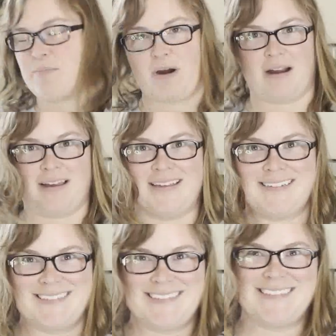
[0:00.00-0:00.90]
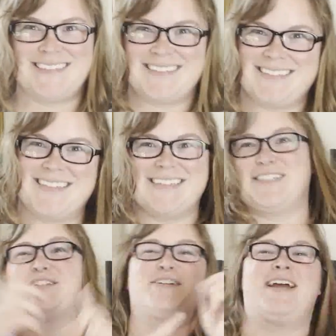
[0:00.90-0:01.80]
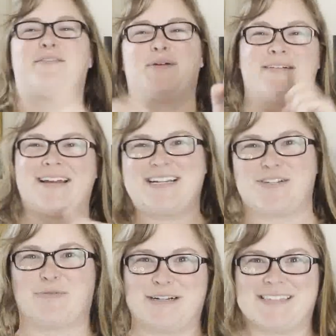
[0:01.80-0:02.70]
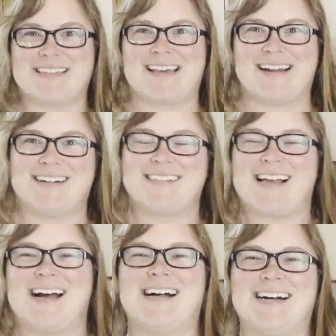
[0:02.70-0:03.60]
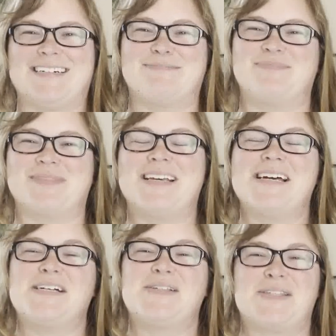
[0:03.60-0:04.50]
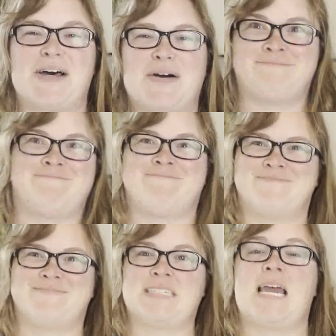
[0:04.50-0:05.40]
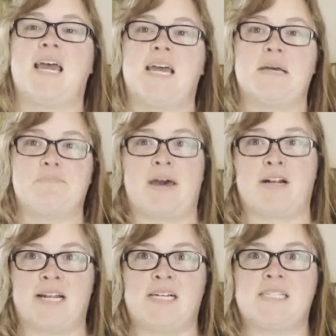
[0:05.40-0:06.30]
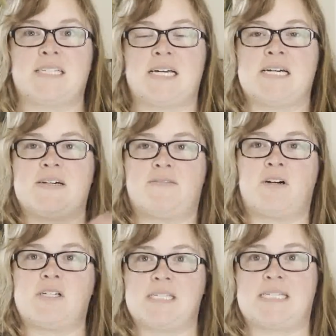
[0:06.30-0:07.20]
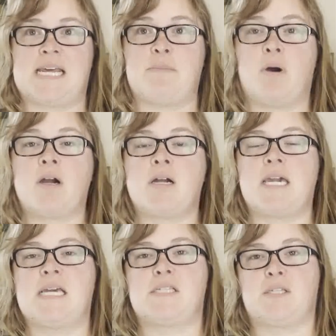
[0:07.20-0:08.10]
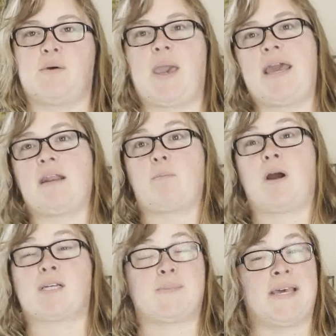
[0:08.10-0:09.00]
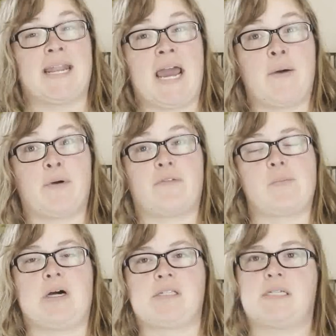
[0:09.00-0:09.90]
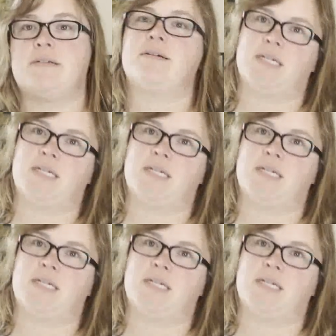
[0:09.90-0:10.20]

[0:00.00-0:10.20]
Park. Trying to rearrange words in there. So Pedernales Falls State Park is located approximately an hour from Austin.